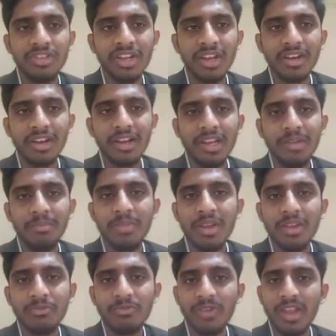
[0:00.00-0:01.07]
generally
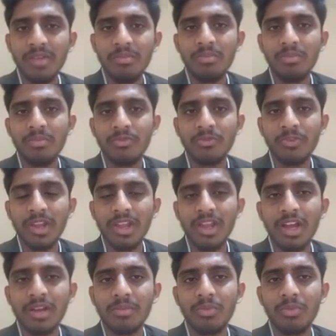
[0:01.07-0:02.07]
be 5 or